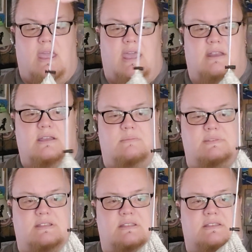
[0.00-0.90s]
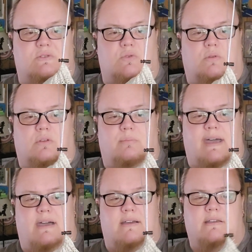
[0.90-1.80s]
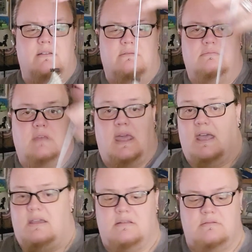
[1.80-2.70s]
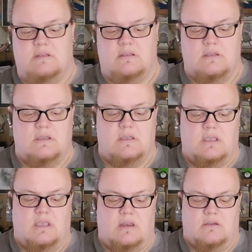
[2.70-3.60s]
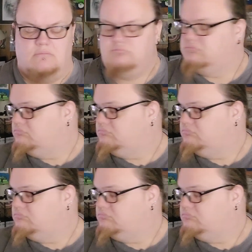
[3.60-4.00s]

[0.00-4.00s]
And comes in this cool little bag, and you know,